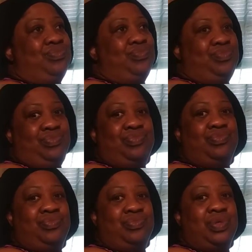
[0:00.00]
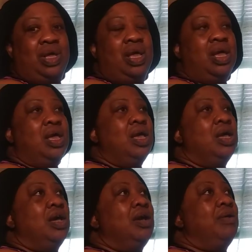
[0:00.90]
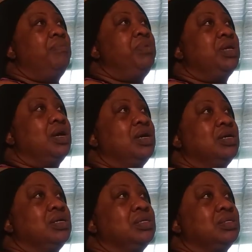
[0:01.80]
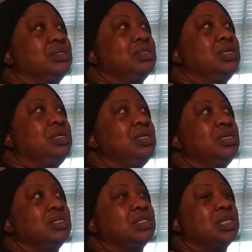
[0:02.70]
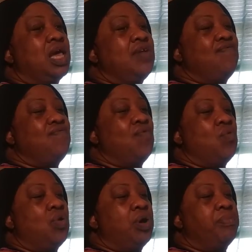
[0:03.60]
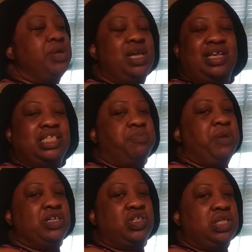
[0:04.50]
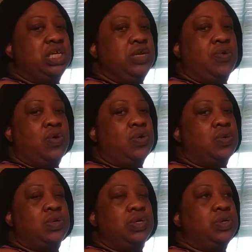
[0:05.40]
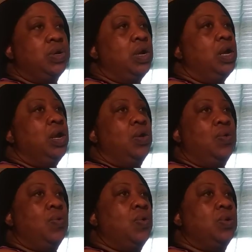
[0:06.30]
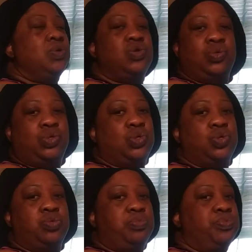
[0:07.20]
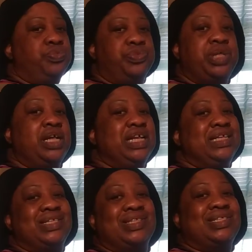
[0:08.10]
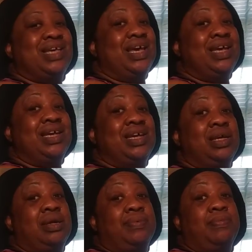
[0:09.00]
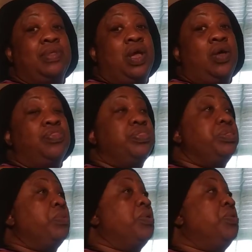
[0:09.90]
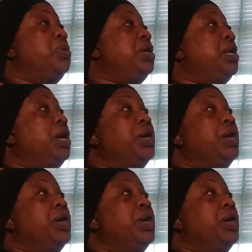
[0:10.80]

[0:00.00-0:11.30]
Mm-hmm. Because is a form, especially here on on YouTube. They need to take it, throw it